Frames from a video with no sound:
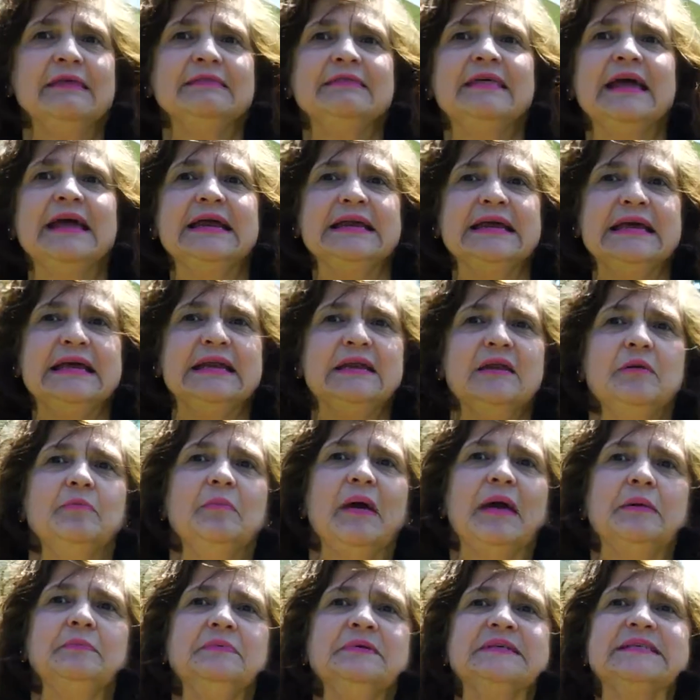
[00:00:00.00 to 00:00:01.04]
they needed
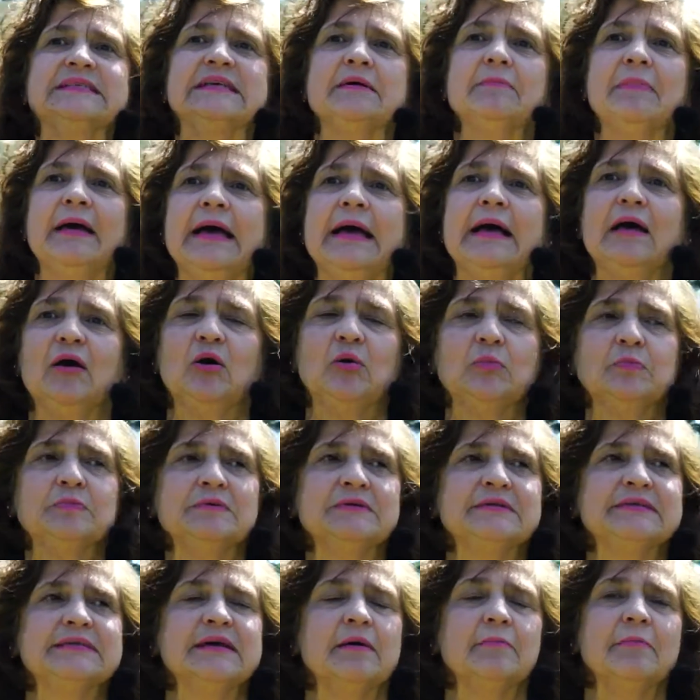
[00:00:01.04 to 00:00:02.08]
maybe some help,
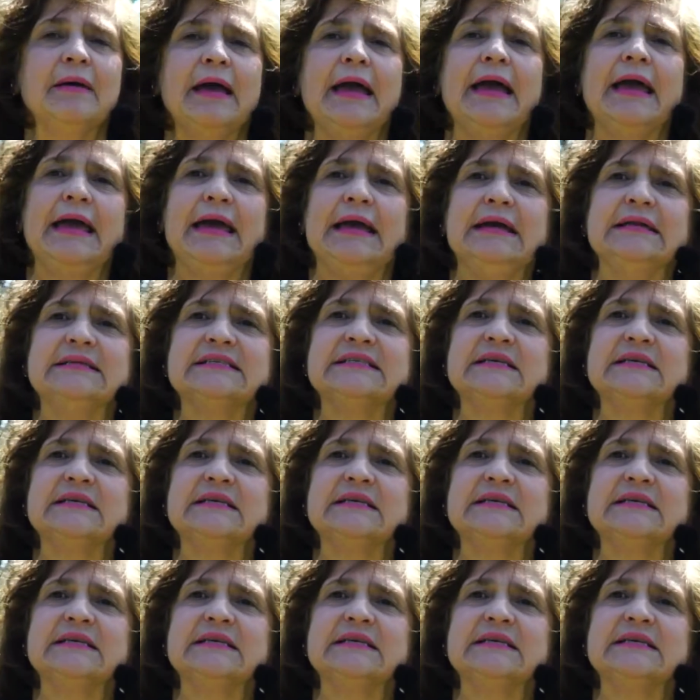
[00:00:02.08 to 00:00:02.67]
some aid,